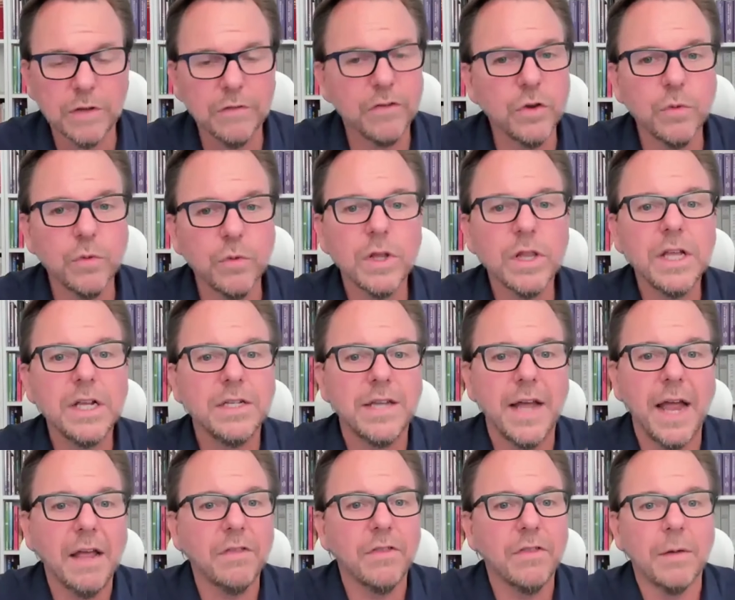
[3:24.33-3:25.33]
If you really
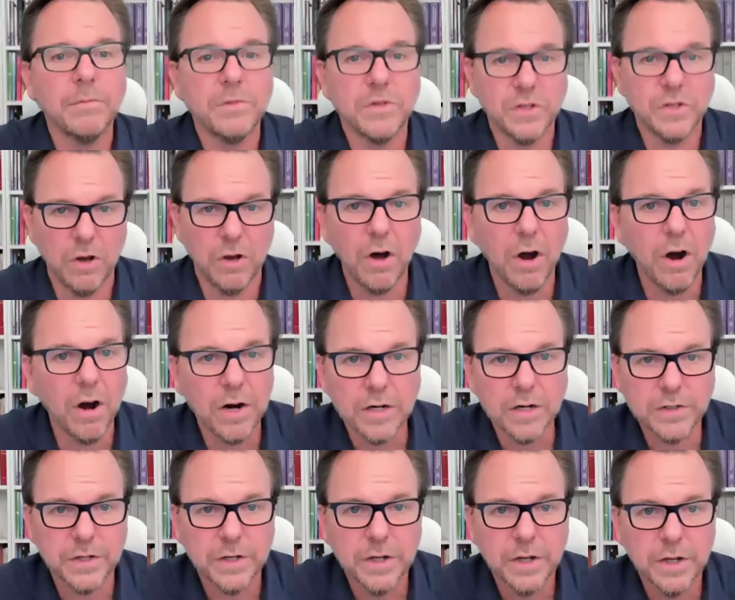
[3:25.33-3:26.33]
take them to
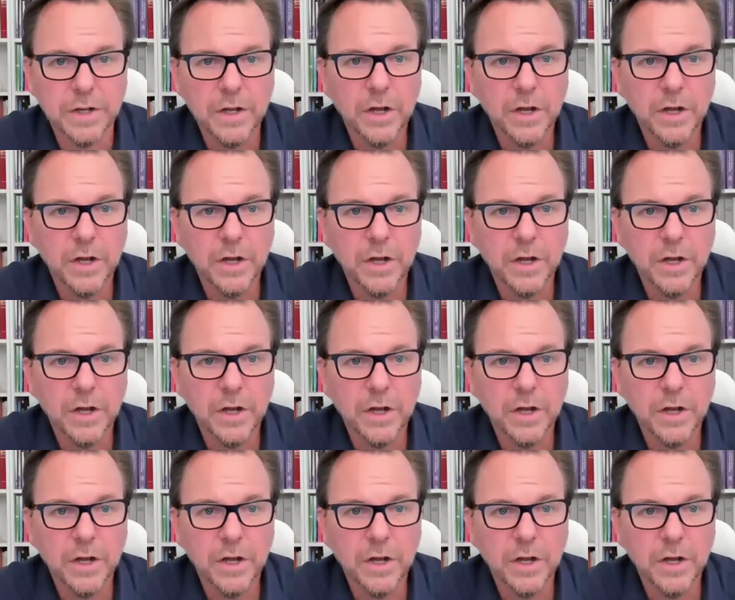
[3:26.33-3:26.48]
heart,